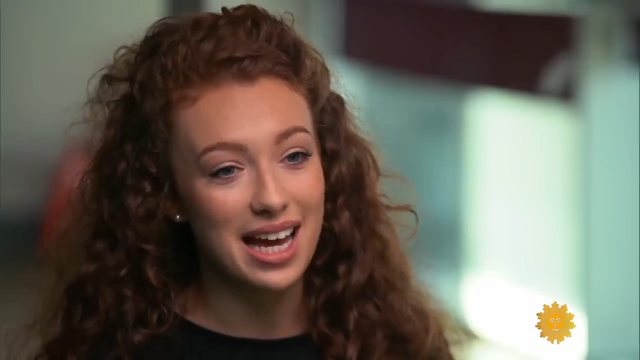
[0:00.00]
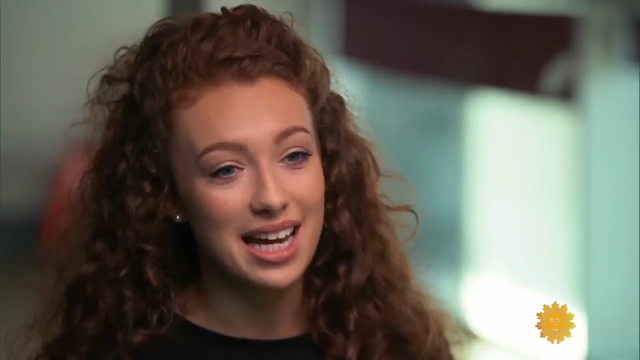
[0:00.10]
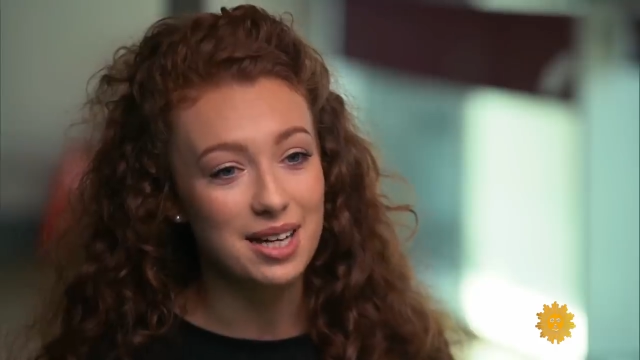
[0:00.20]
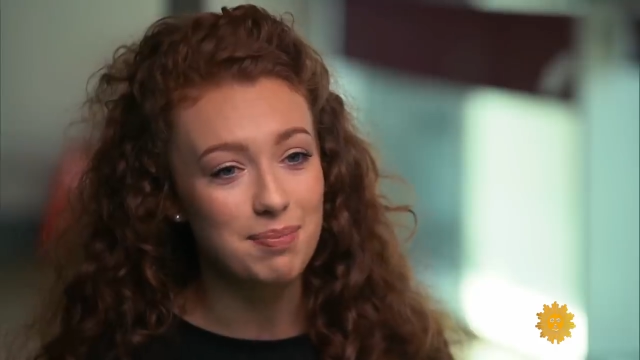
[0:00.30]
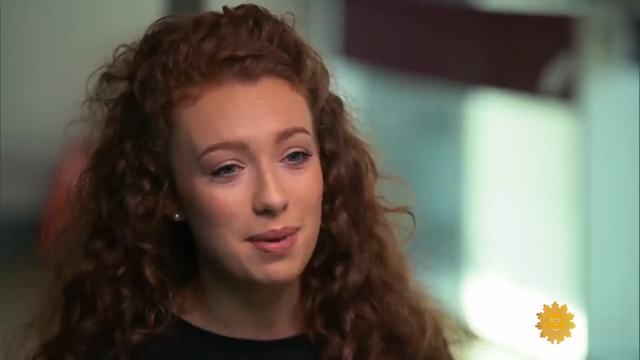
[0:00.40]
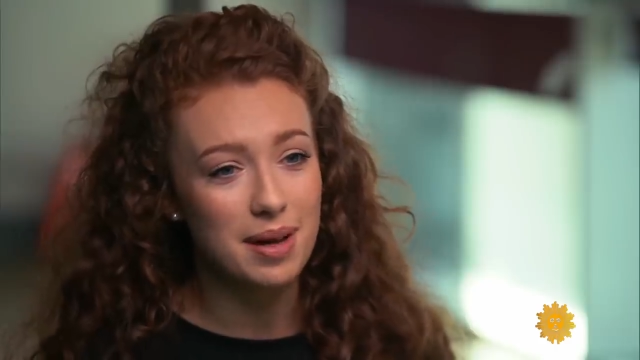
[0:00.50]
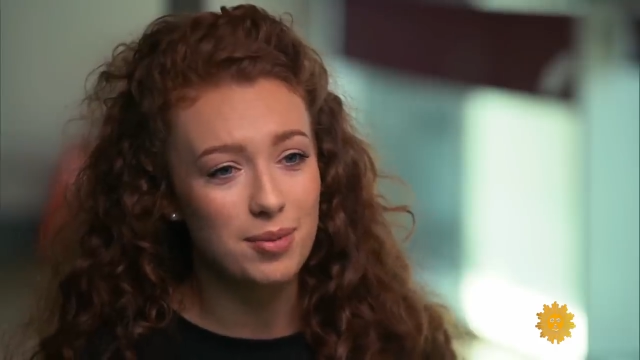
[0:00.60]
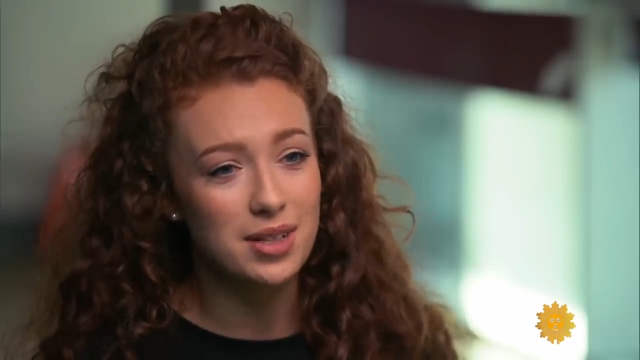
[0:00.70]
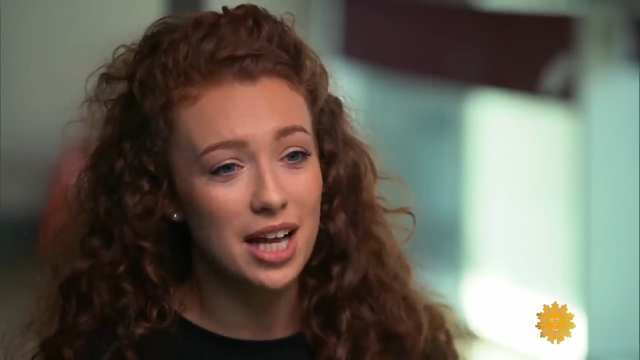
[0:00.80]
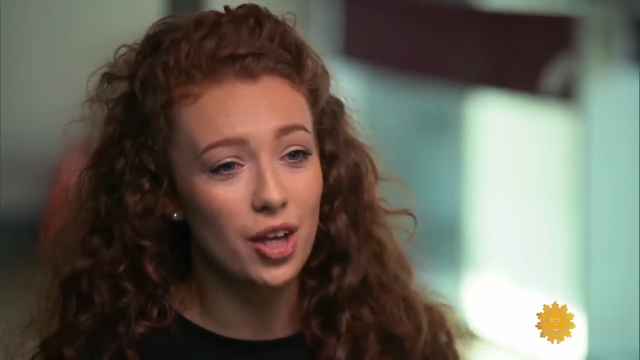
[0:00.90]
and it,
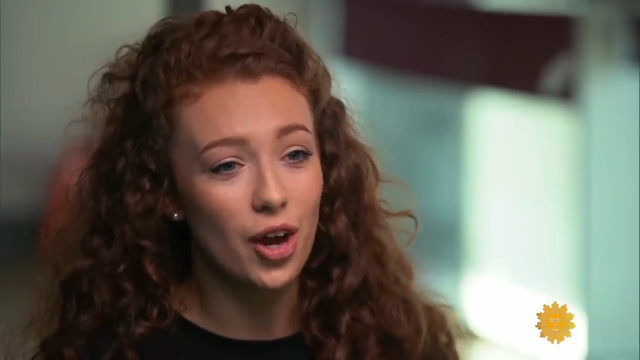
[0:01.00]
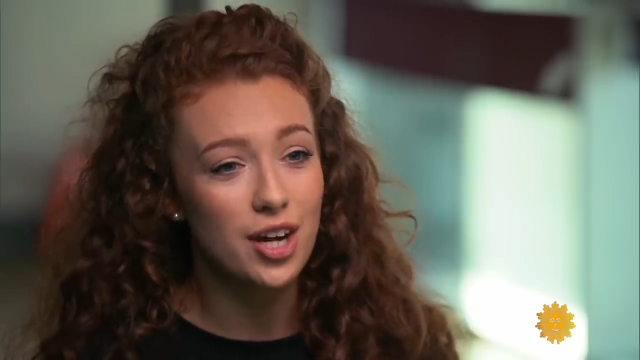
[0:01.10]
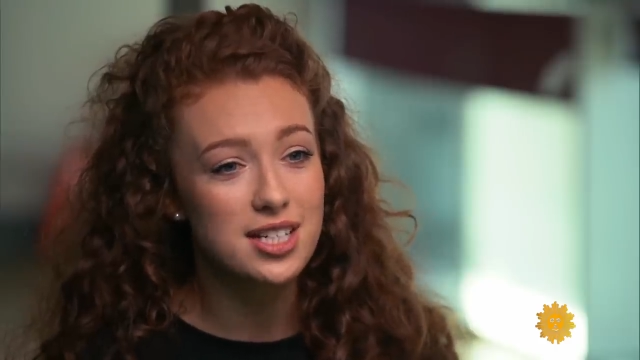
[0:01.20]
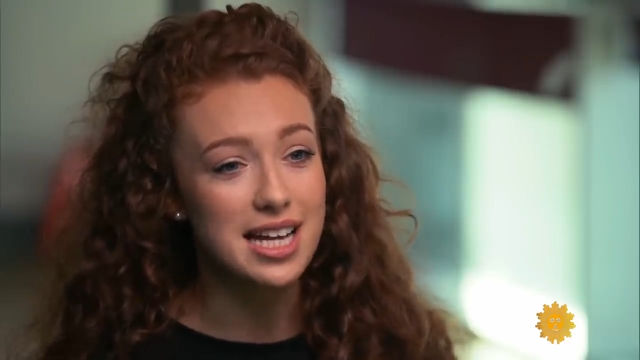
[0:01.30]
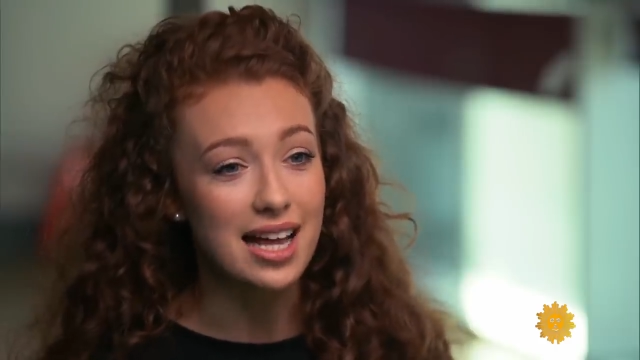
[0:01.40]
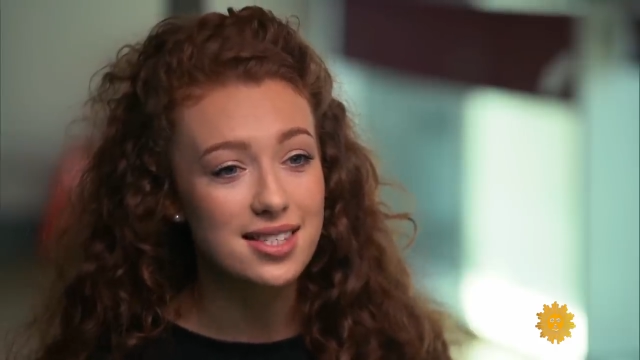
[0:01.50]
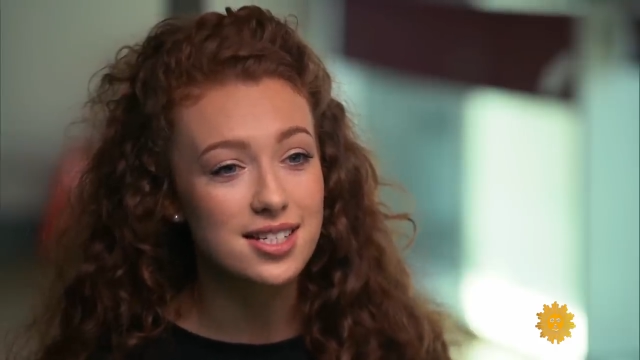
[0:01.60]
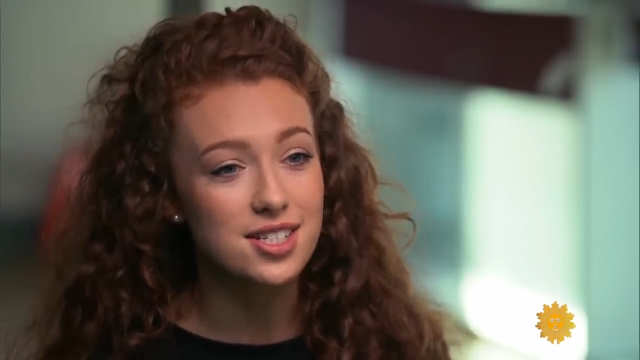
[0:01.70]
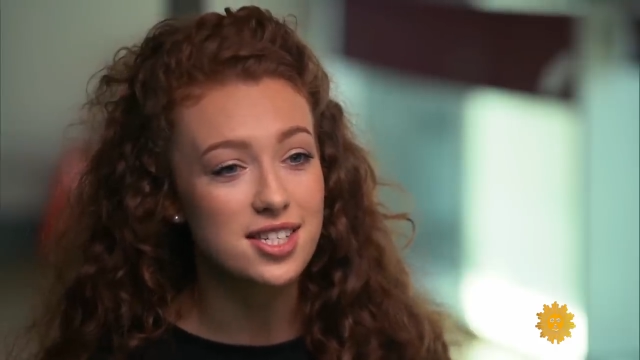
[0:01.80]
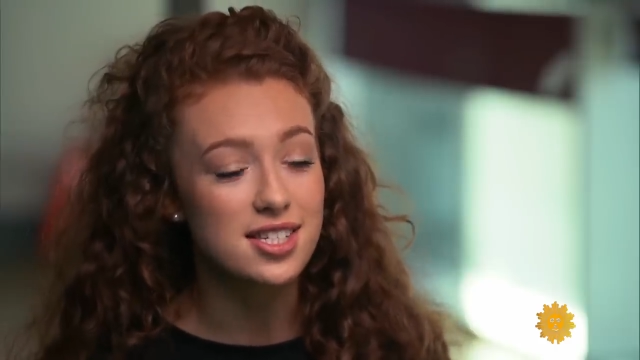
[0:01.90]
it allowed
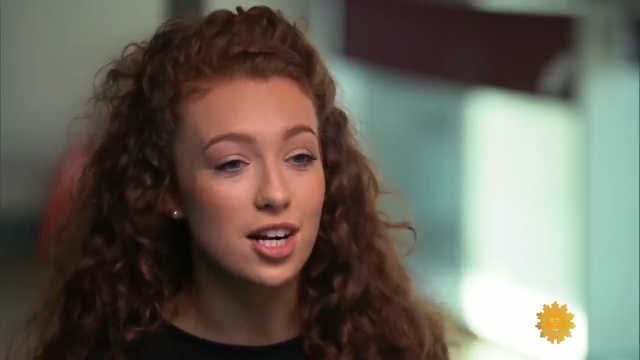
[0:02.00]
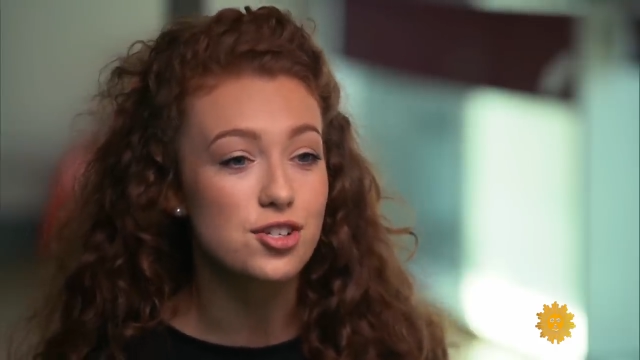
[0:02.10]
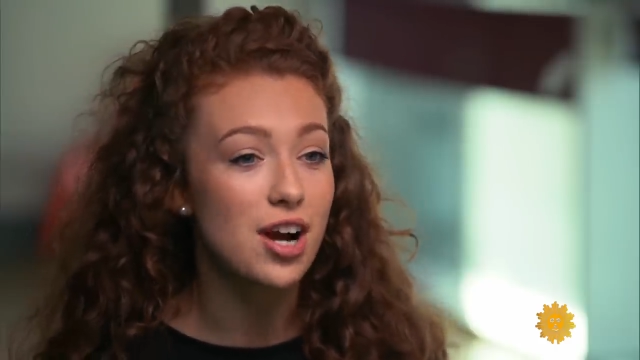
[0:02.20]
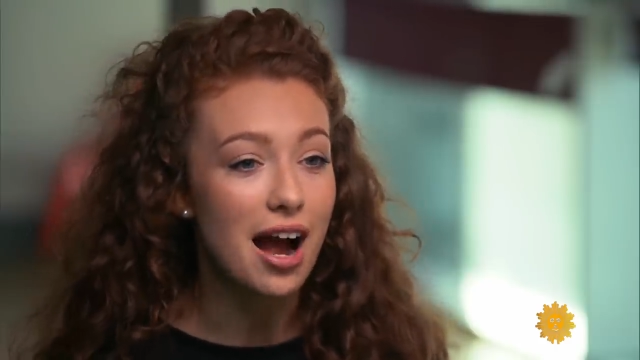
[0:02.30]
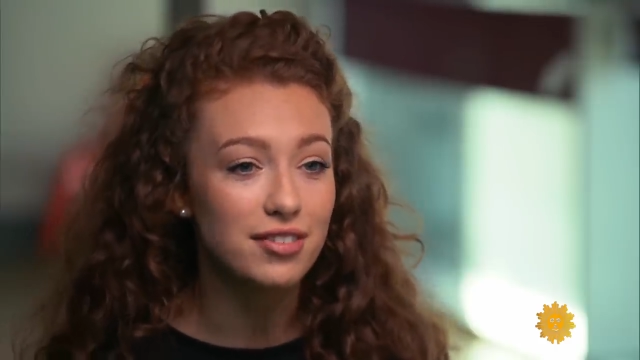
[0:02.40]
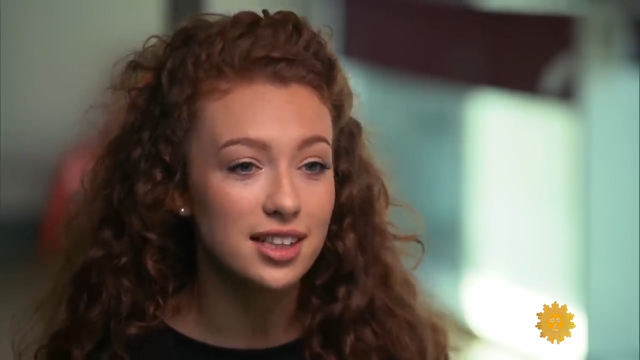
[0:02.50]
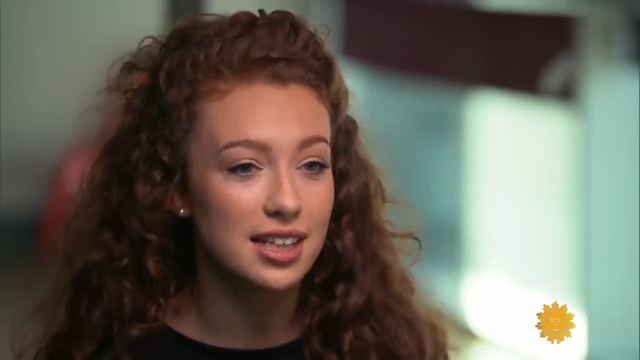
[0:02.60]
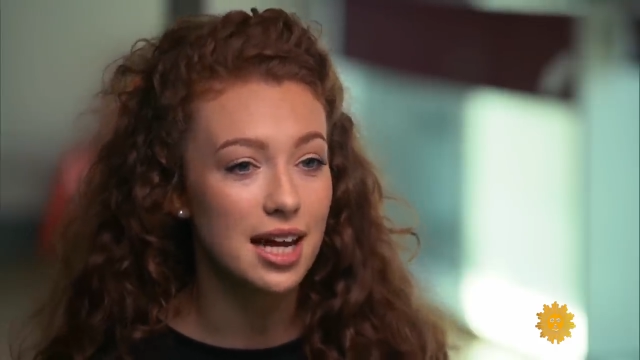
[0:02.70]
dancers to start travelling